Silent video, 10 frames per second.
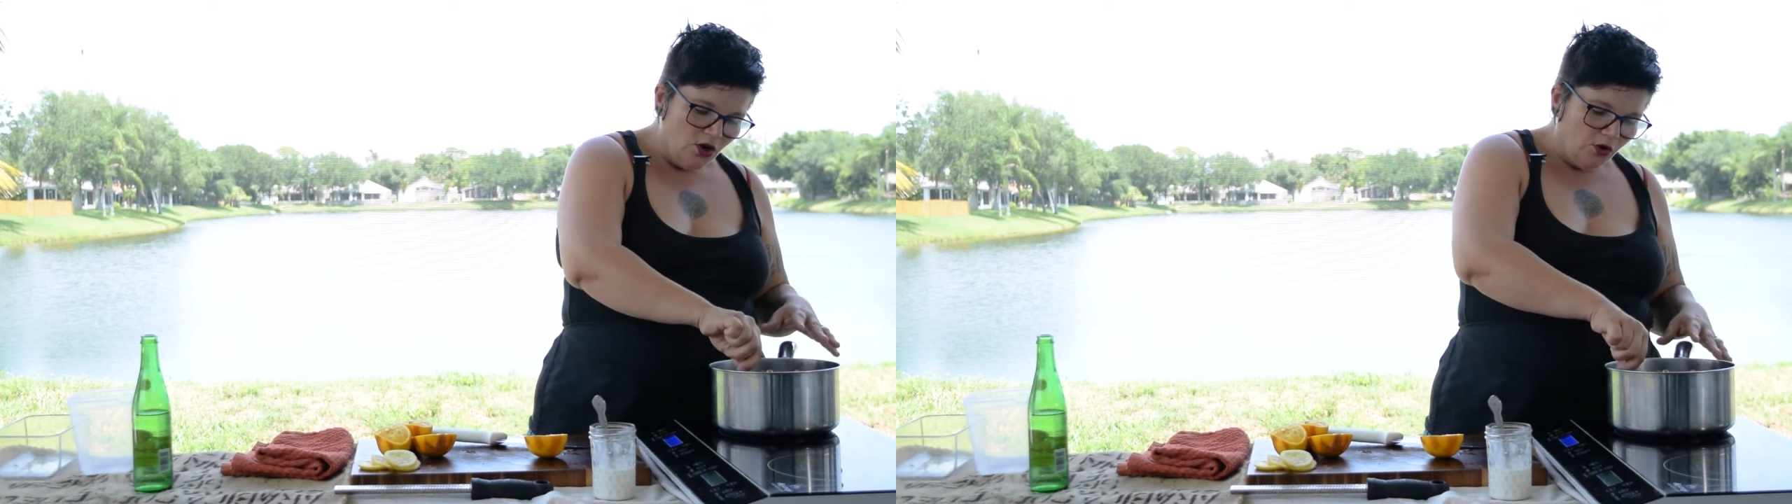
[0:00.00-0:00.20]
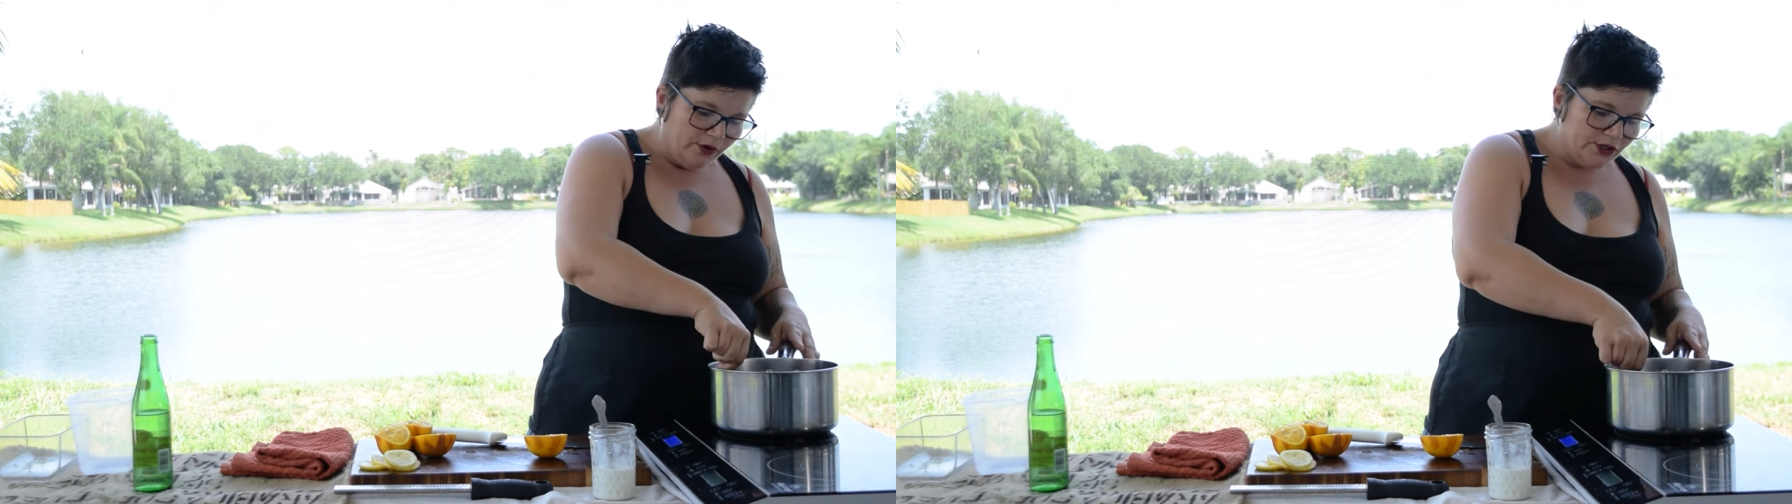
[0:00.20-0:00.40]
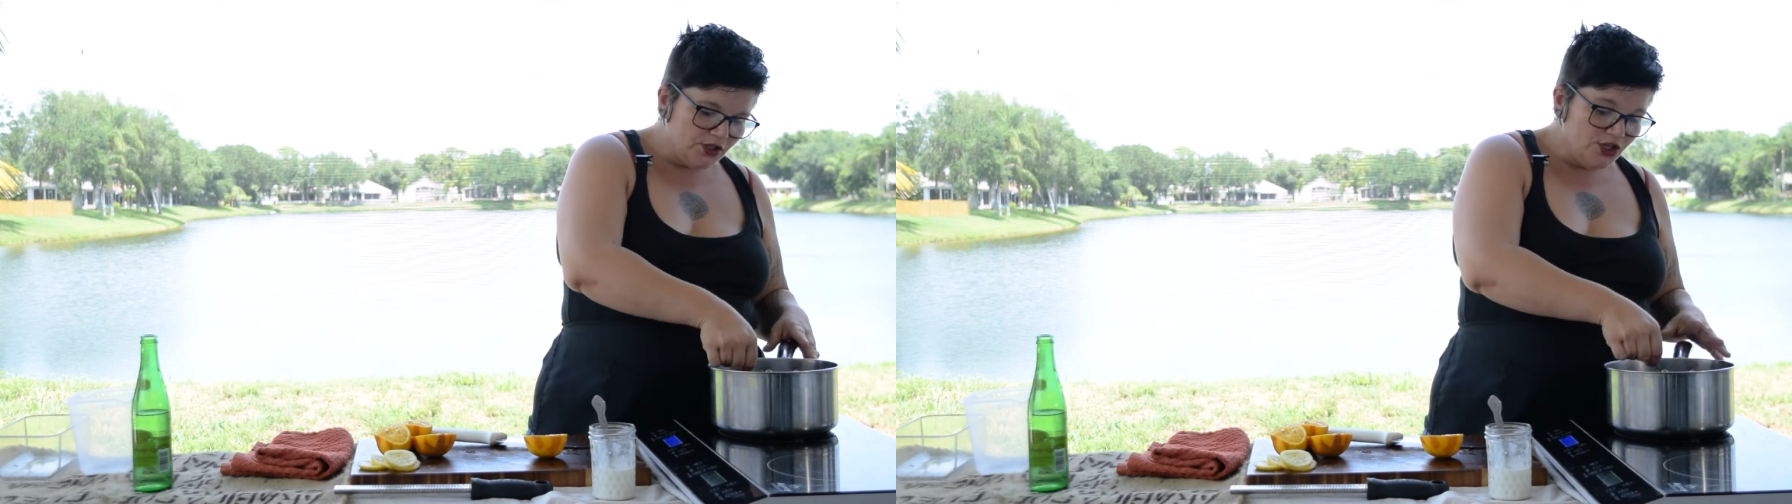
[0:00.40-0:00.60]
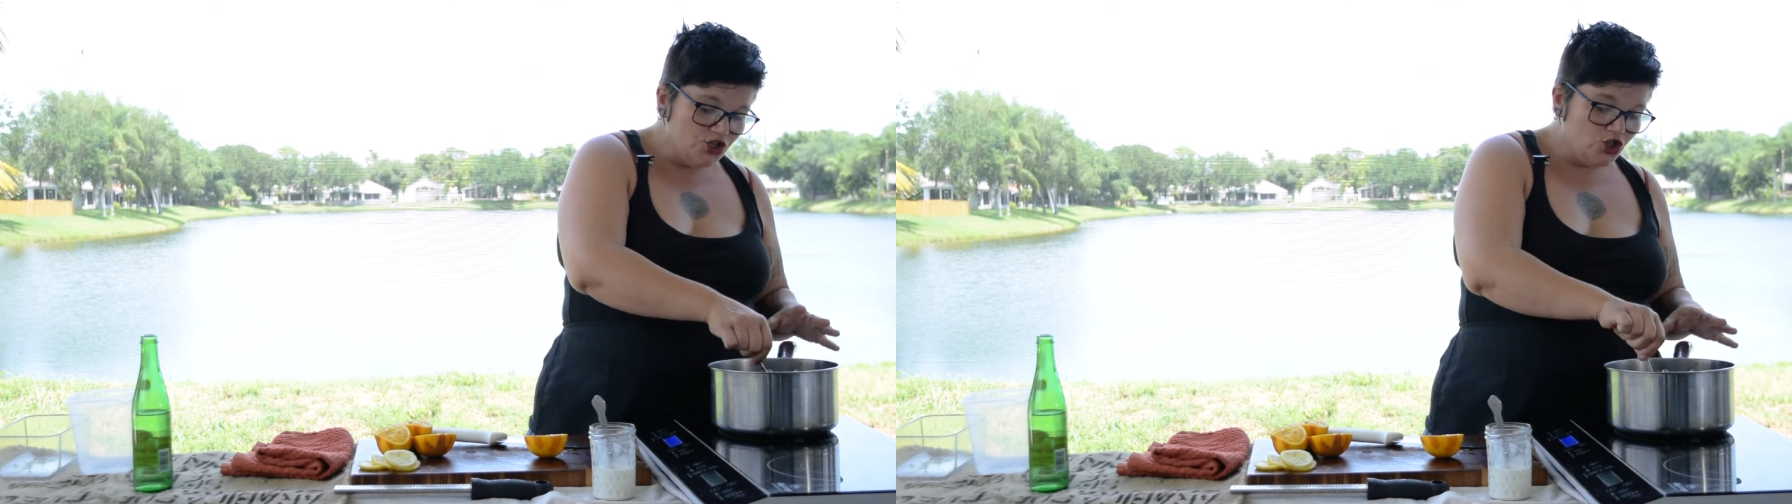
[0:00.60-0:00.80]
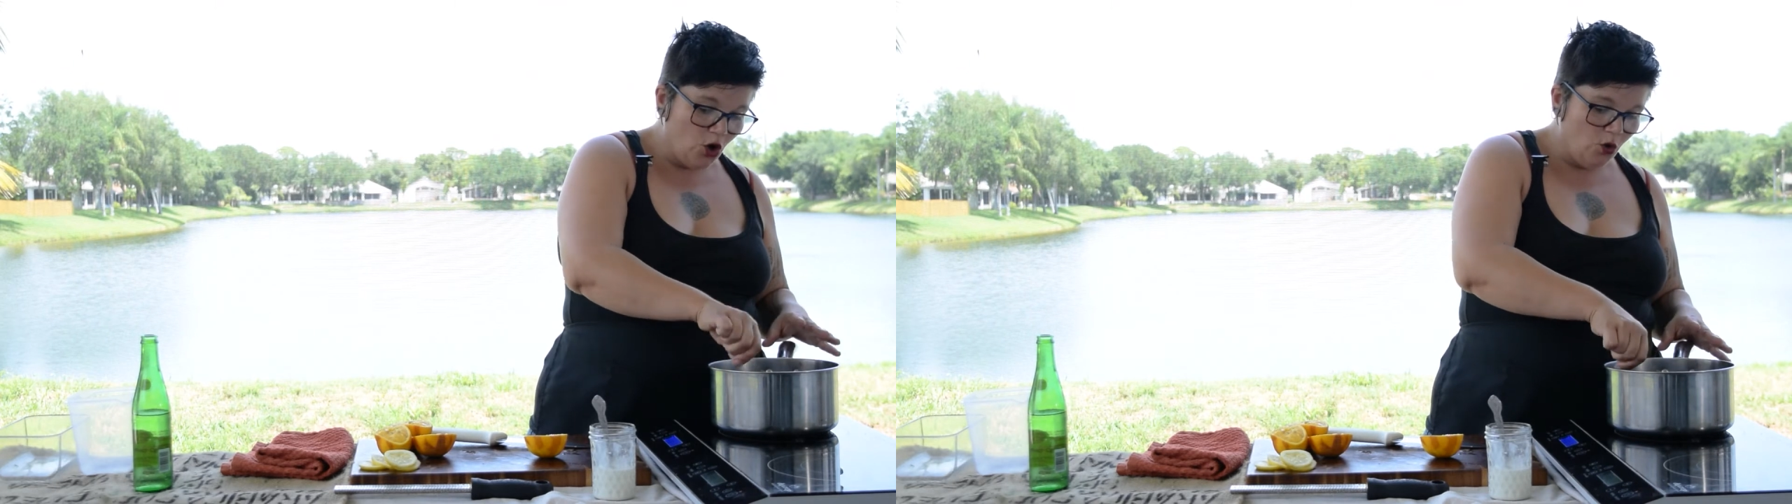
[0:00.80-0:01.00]
We actually
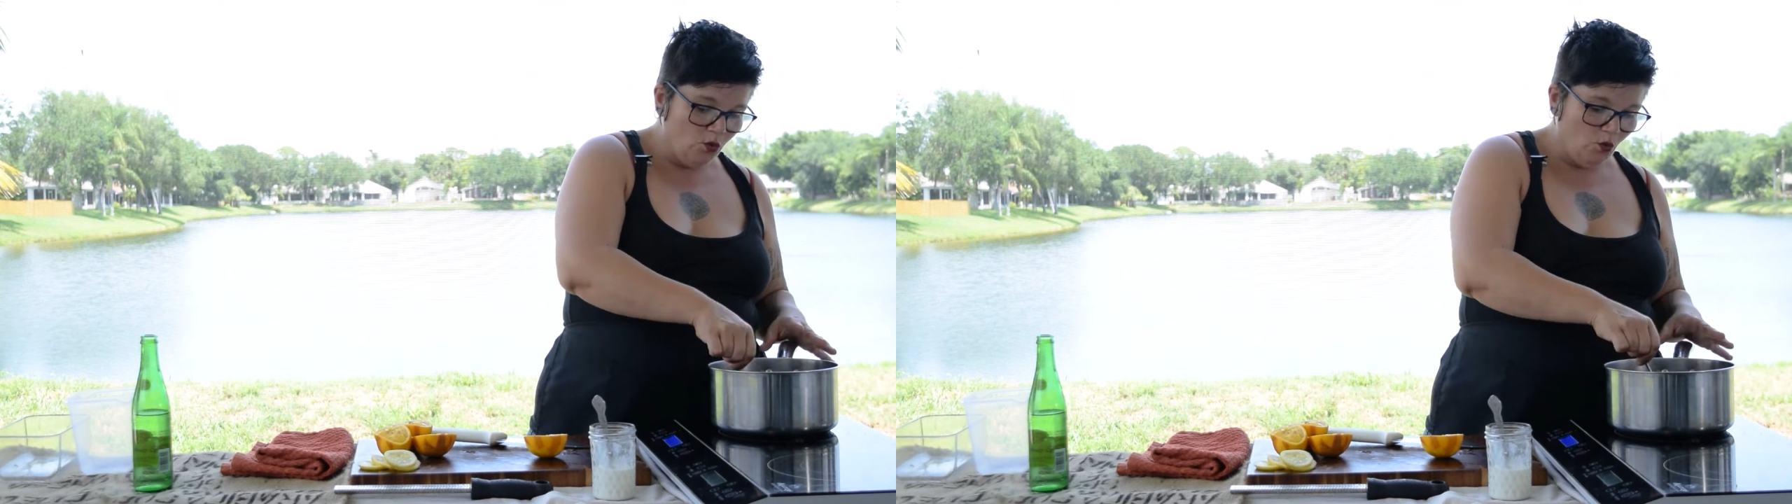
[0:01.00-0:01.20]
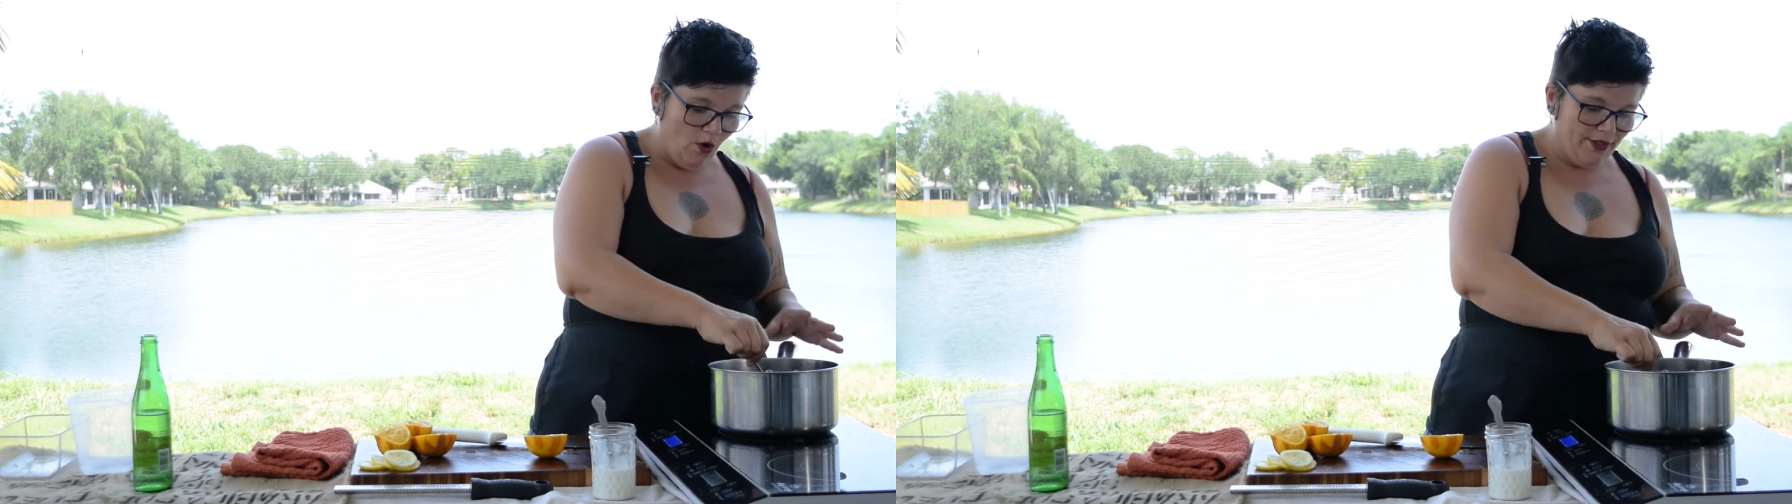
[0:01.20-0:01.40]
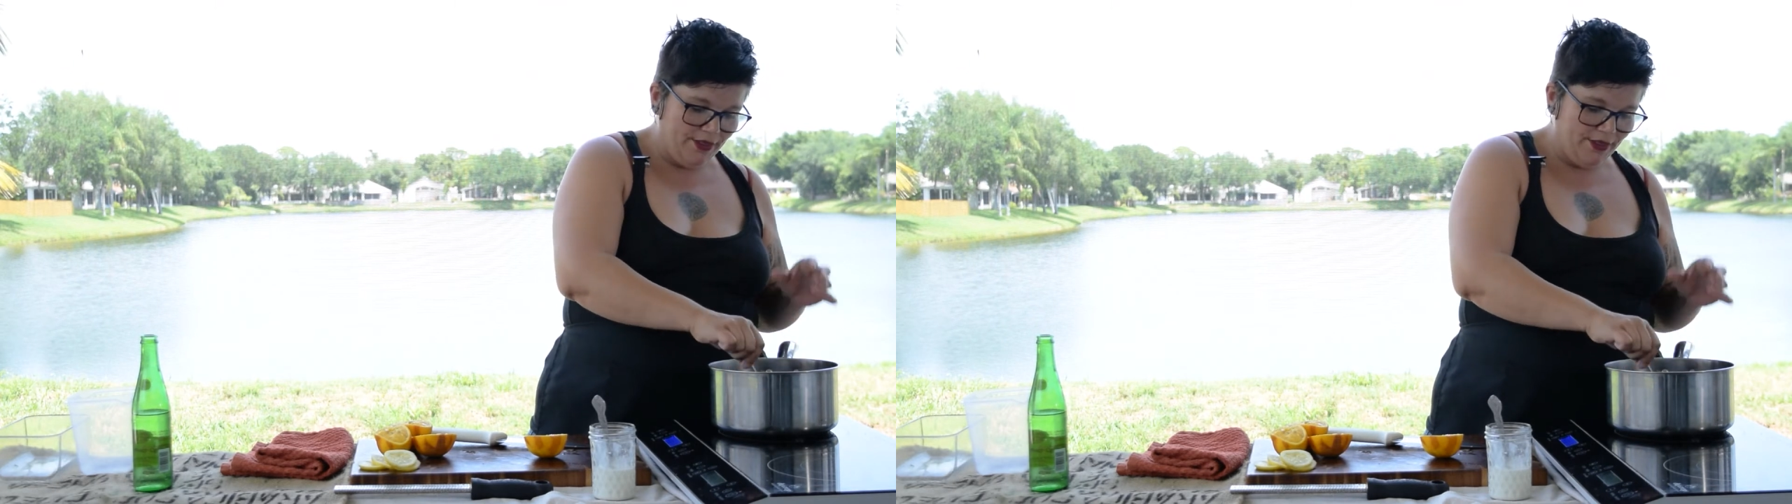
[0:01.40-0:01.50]
don't want